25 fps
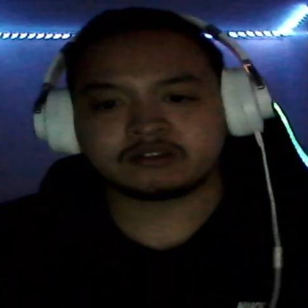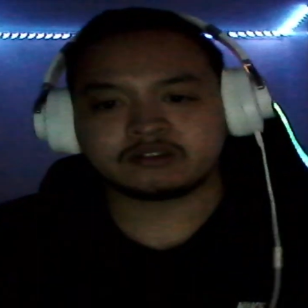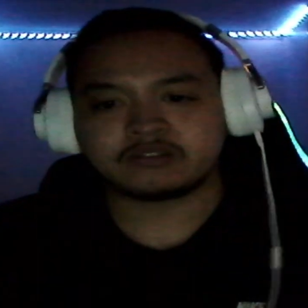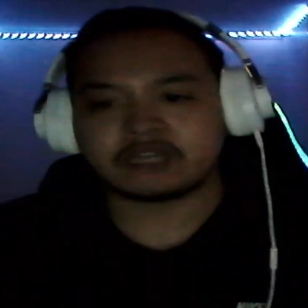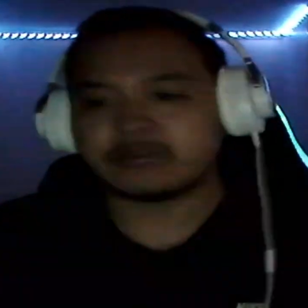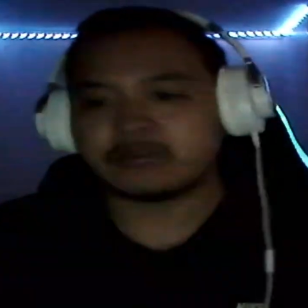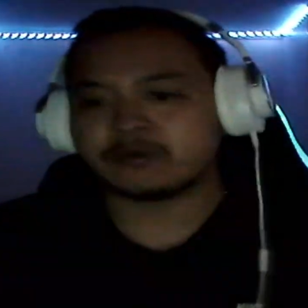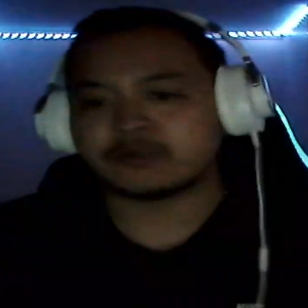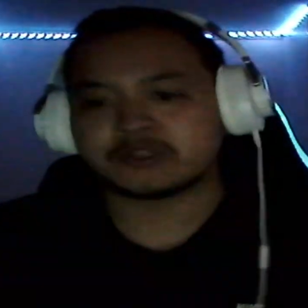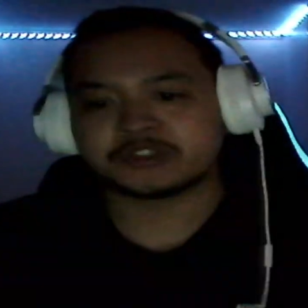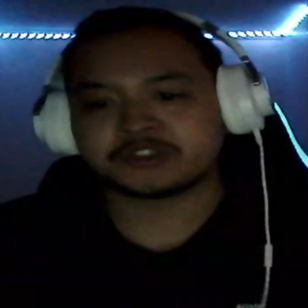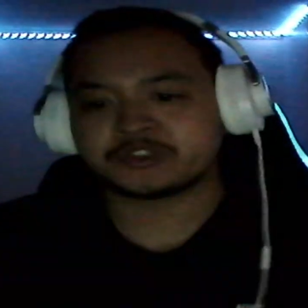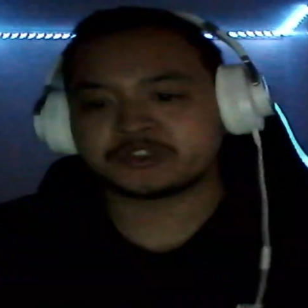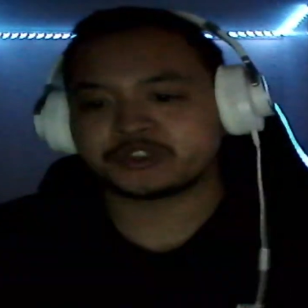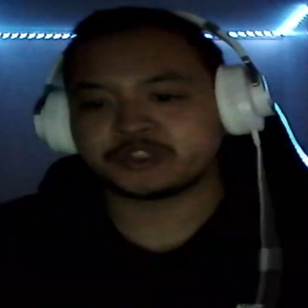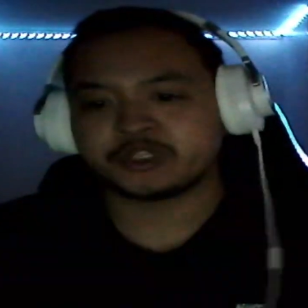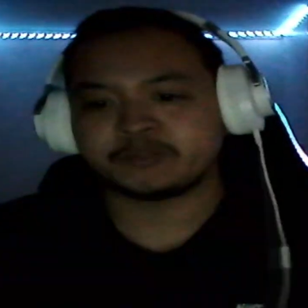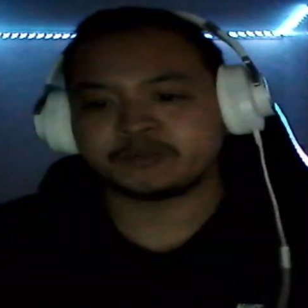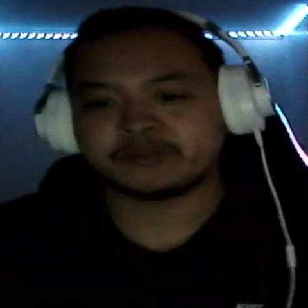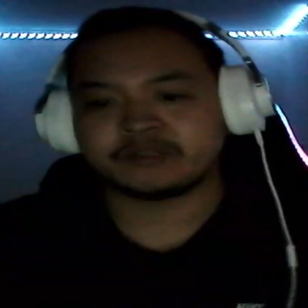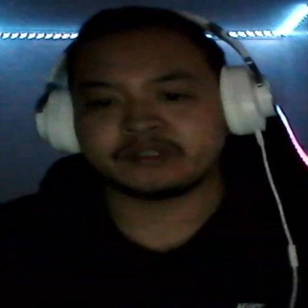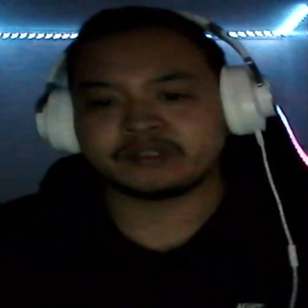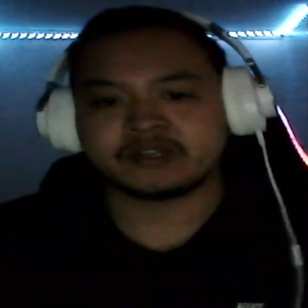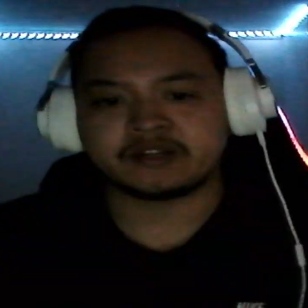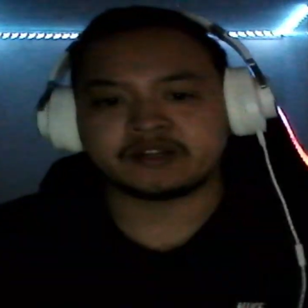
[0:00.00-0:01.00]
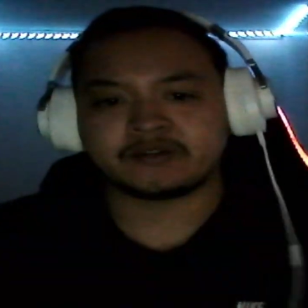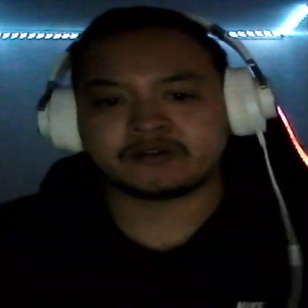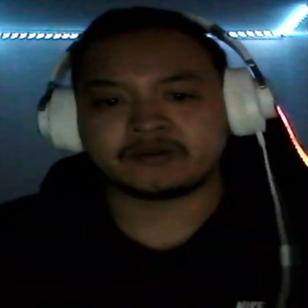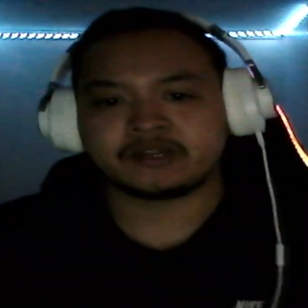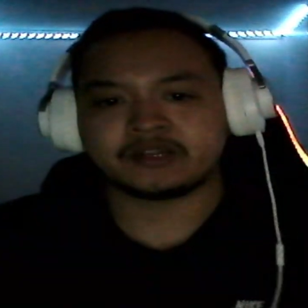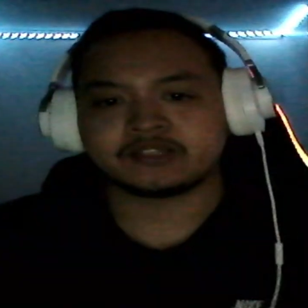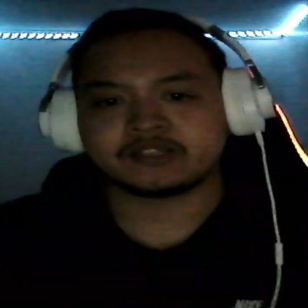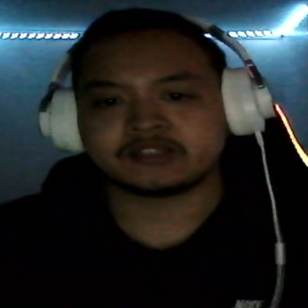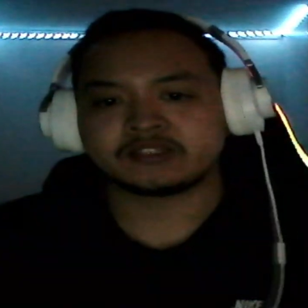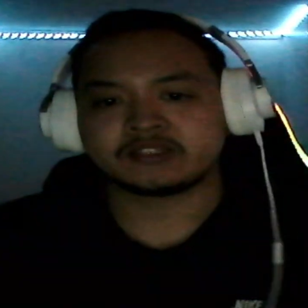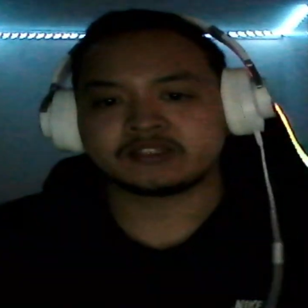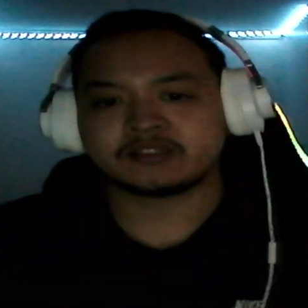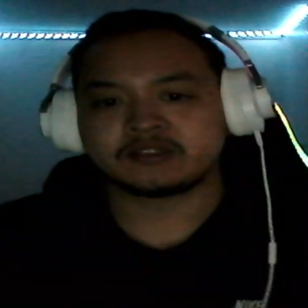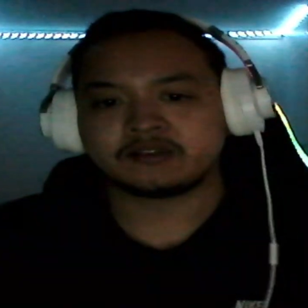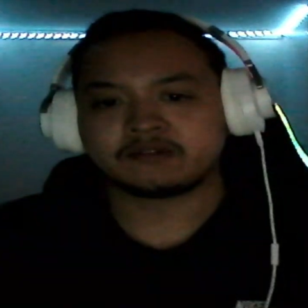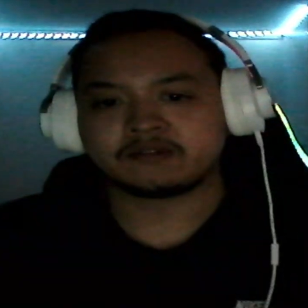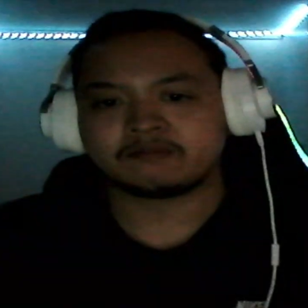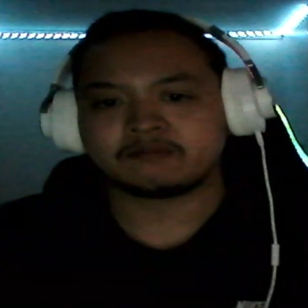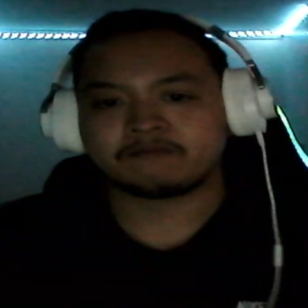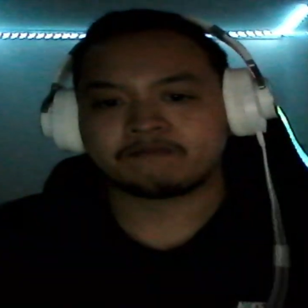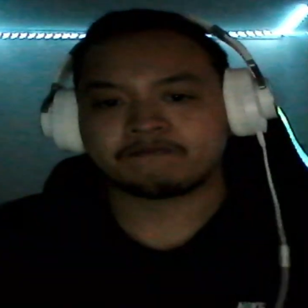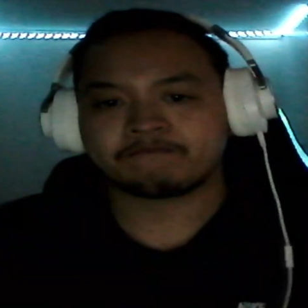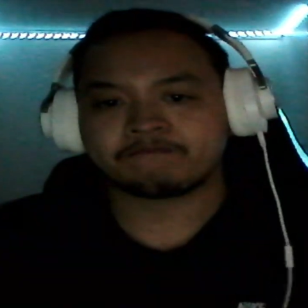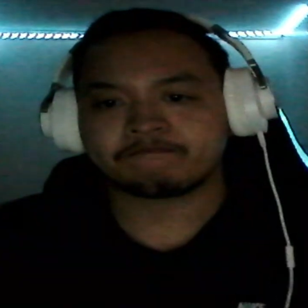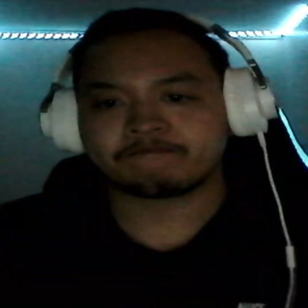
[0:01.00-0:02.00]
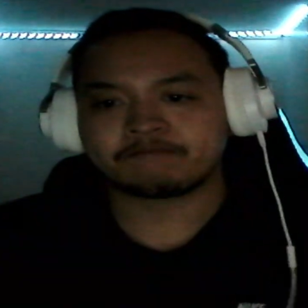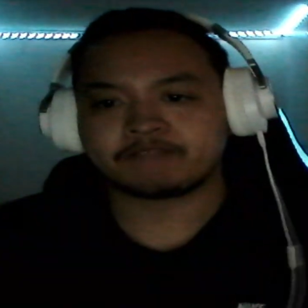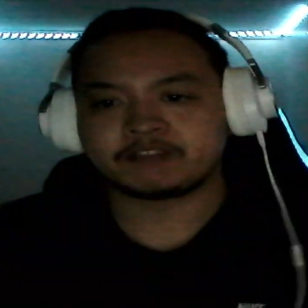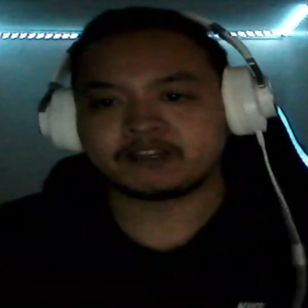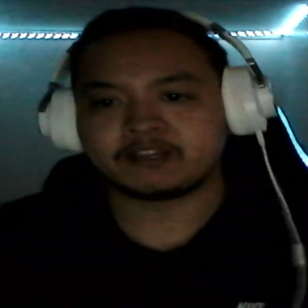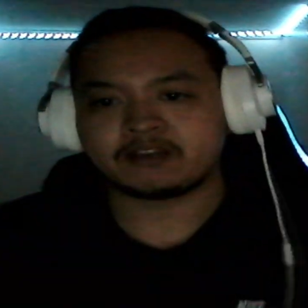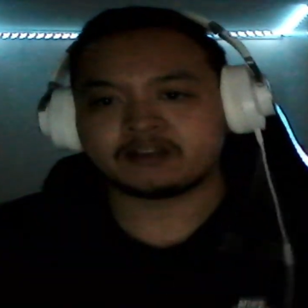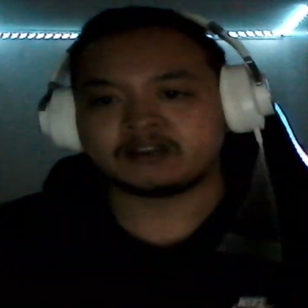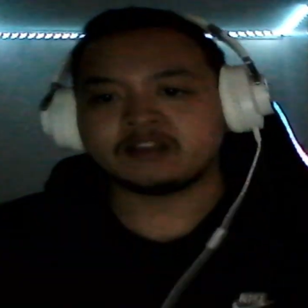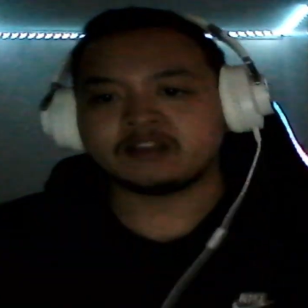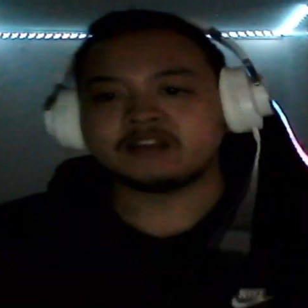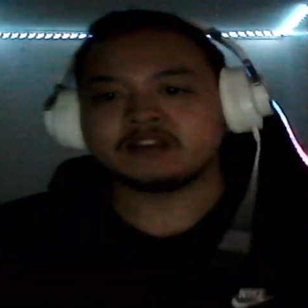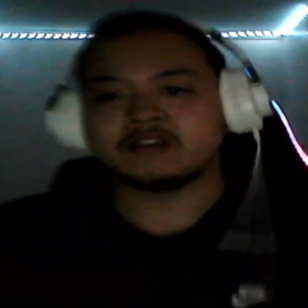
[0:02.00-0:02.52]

They were stupid anyways. Yeah,